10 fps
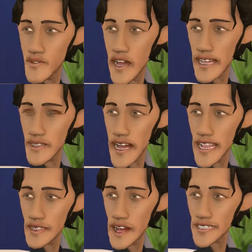Well, you
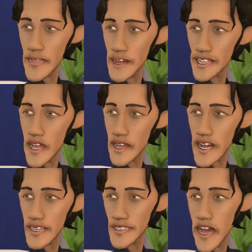can't customize the
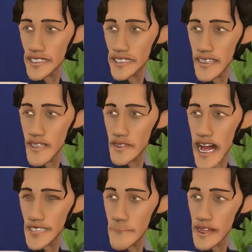characters, you
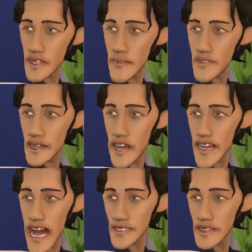can't make them walk
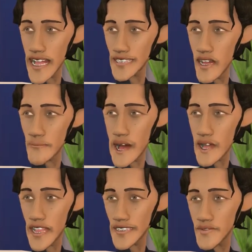around, can't have
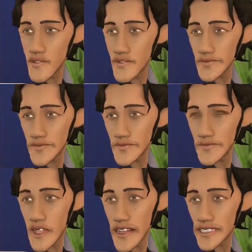more than two.
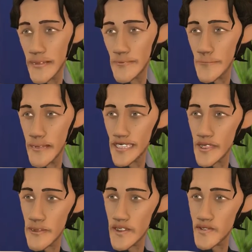They seem to be in
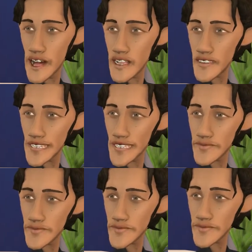the pro version.
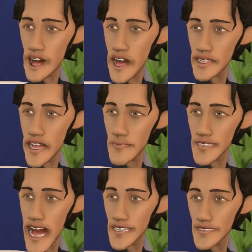I accept
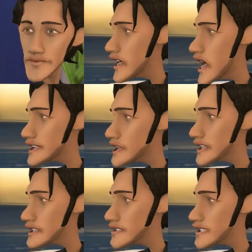that. Another
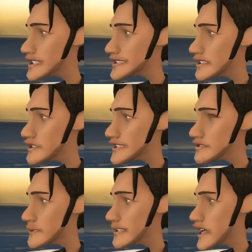thing which is
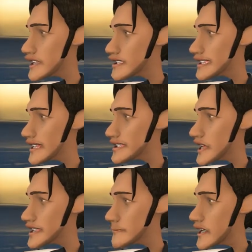different from the original is
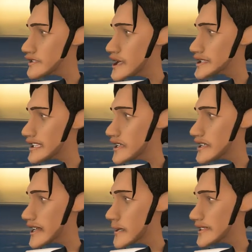the number of voices
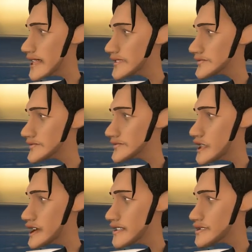available.
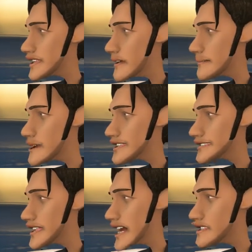There used to be more
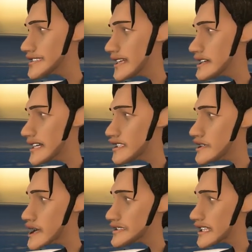international English
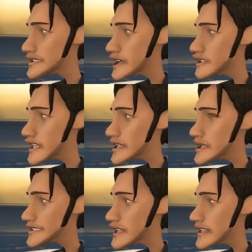voices such as
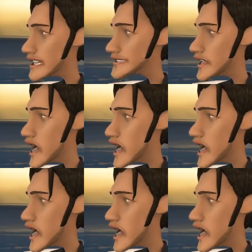Australian,